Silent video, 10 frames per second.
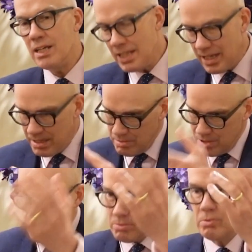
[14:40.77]
And then
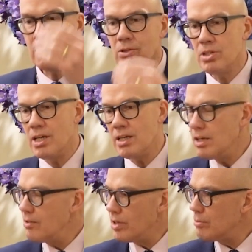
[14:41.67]
it got taken
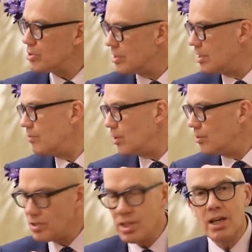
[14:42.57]
over, and I wasn't involved